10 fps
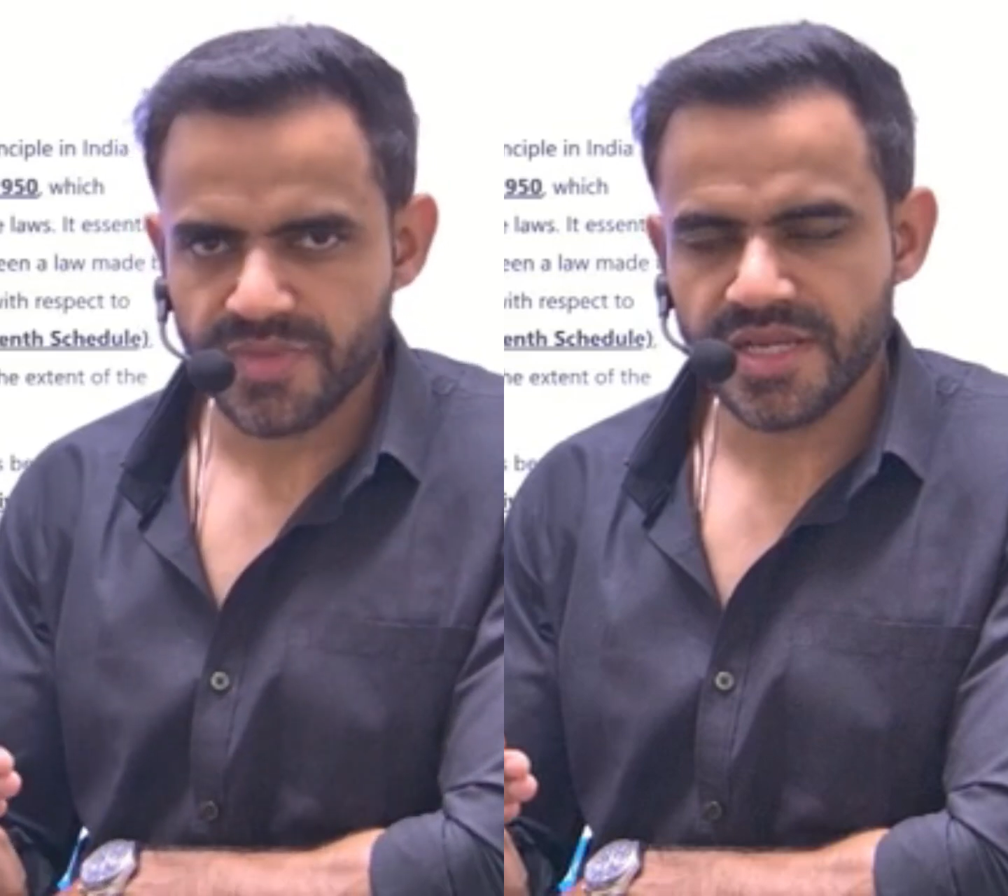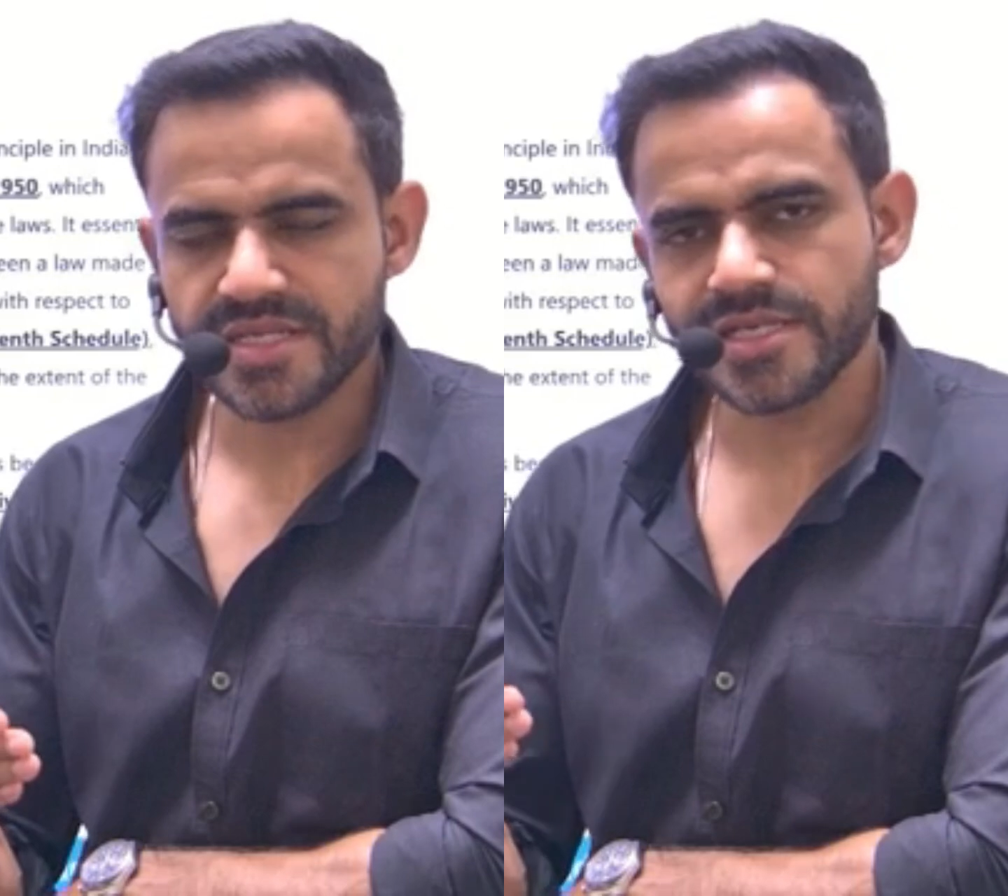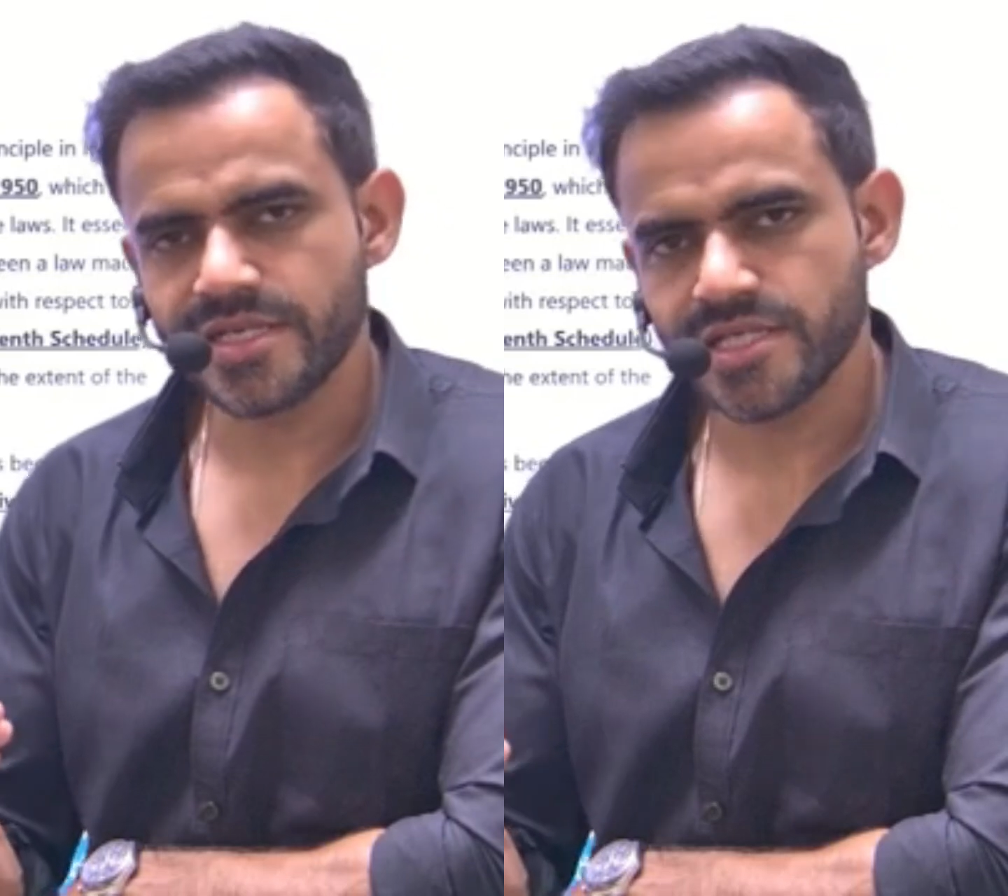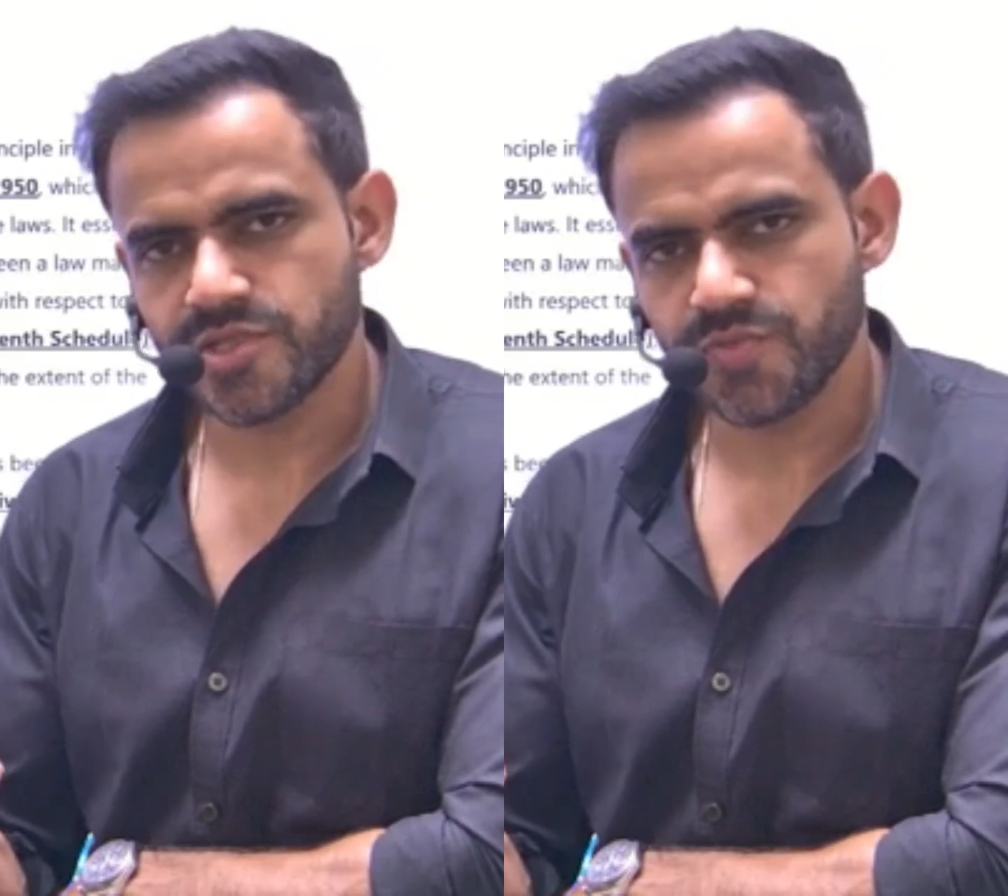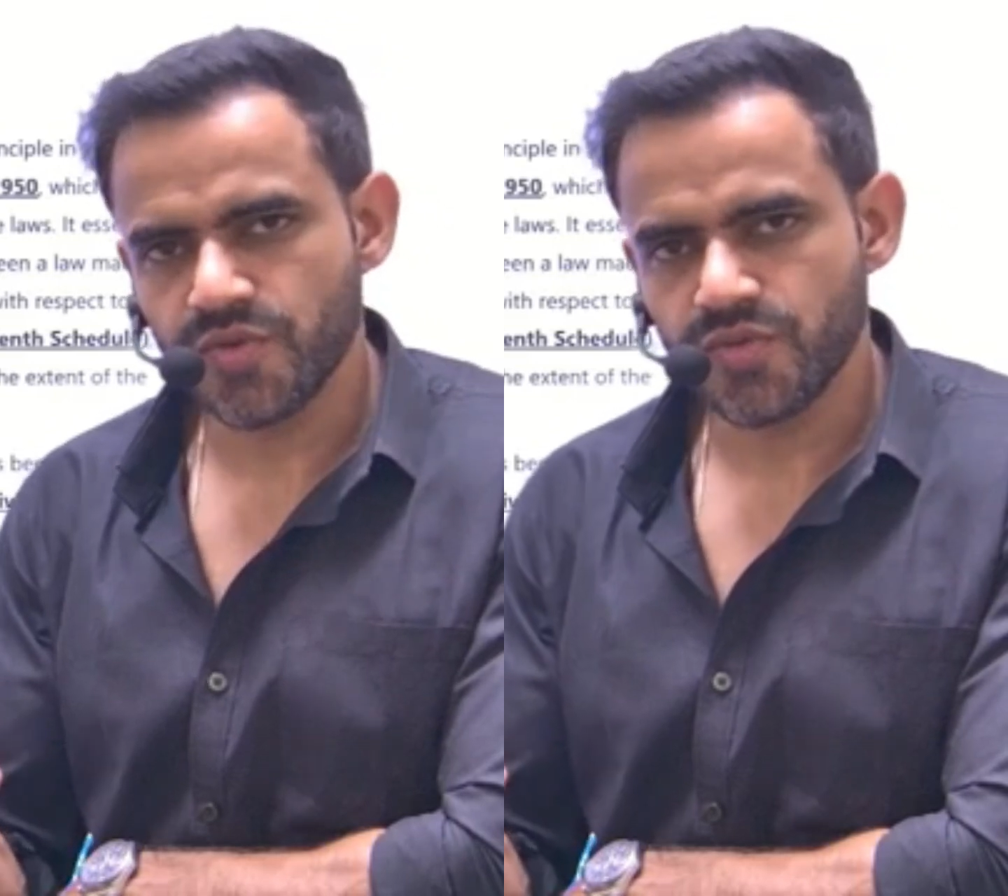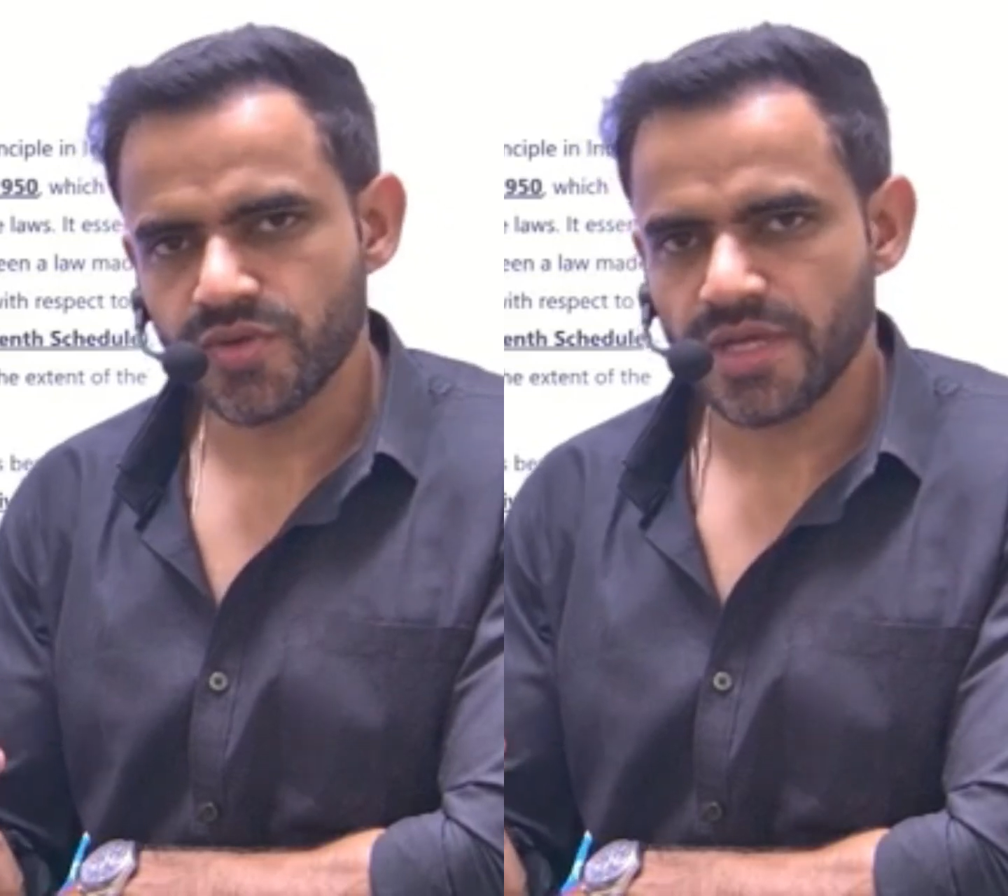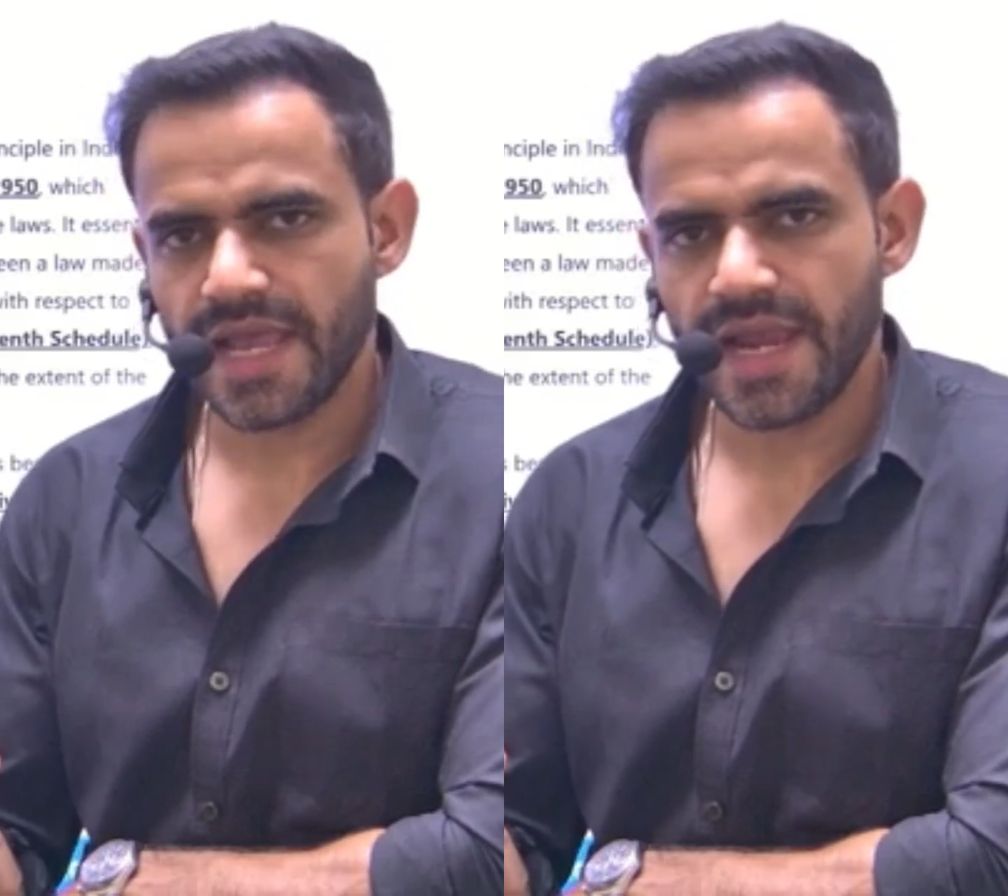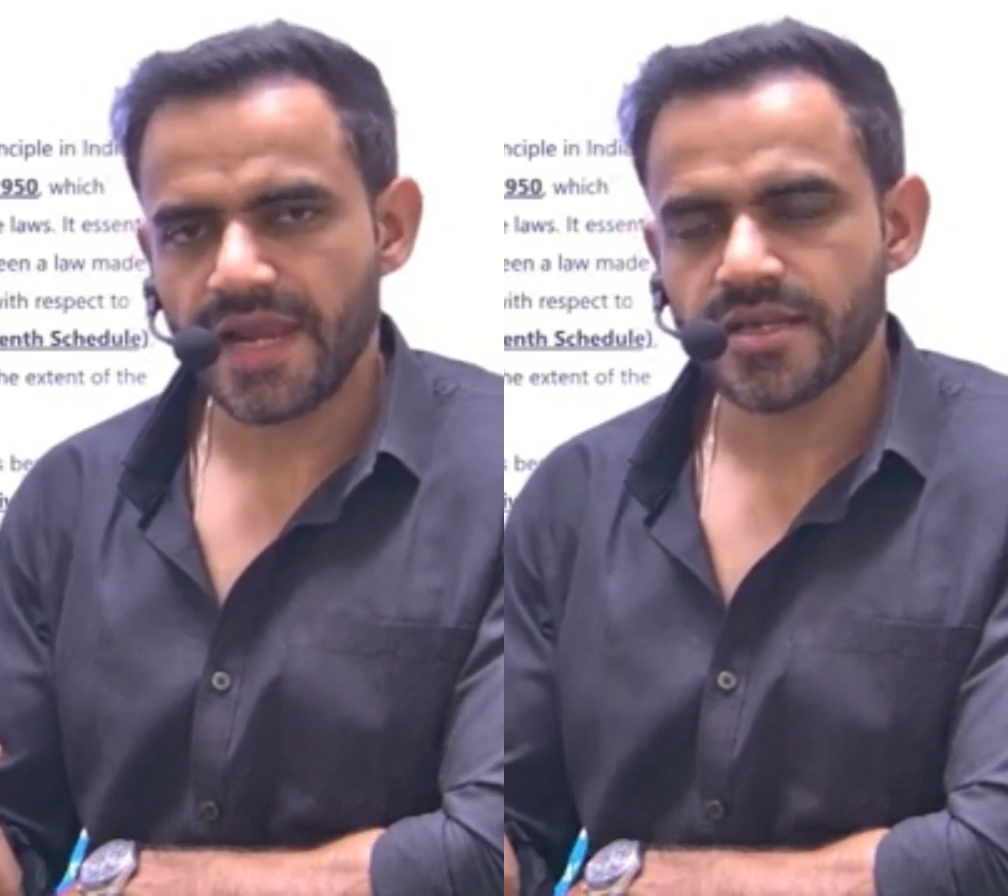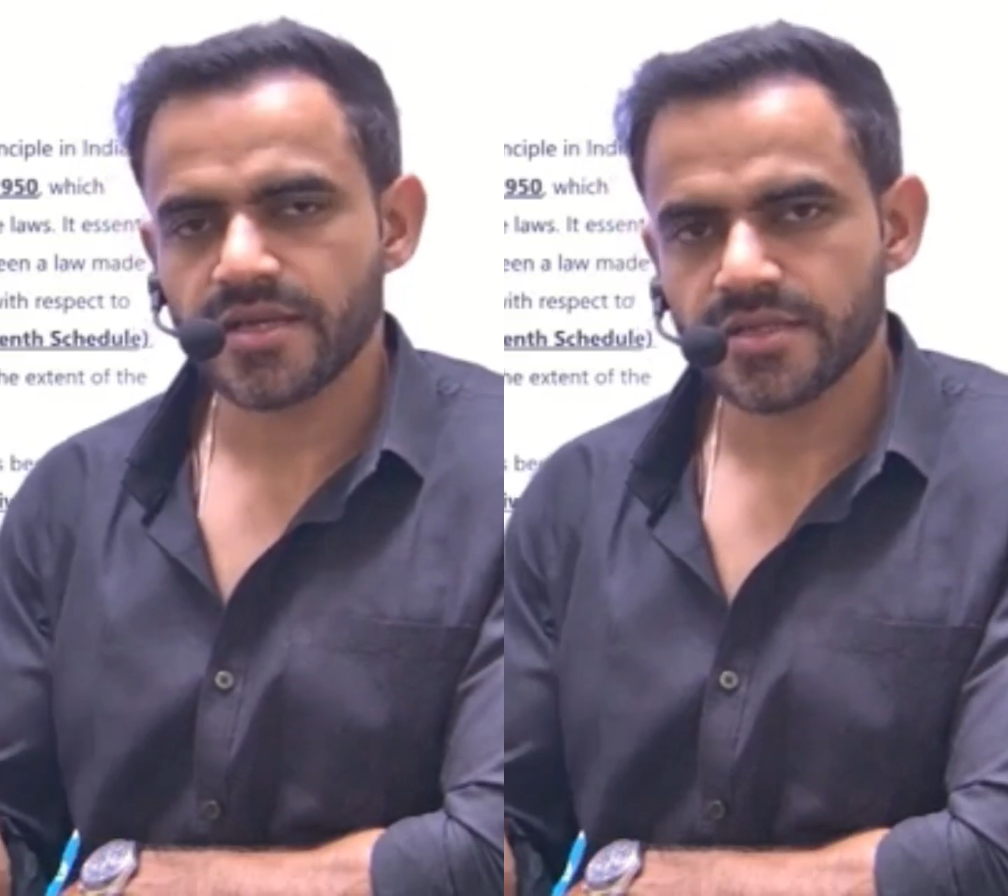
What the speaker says: there is a dispute, and